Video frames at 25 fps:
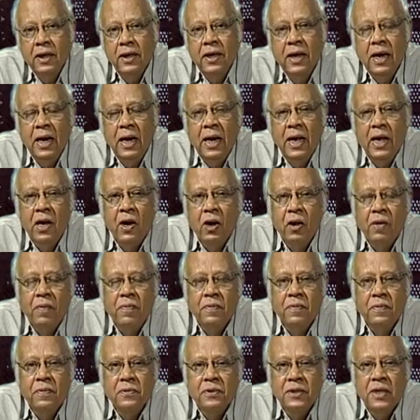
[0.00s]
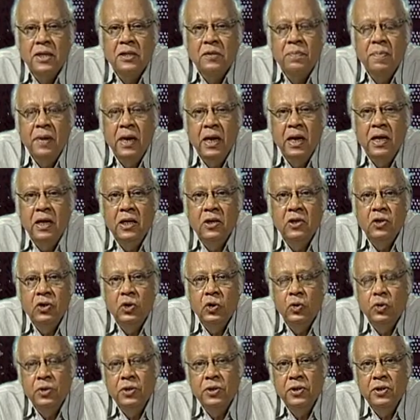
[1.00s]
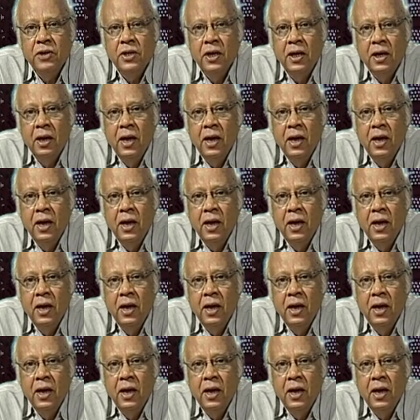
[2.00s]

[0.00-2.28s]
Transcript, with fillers: killing of six million Jews,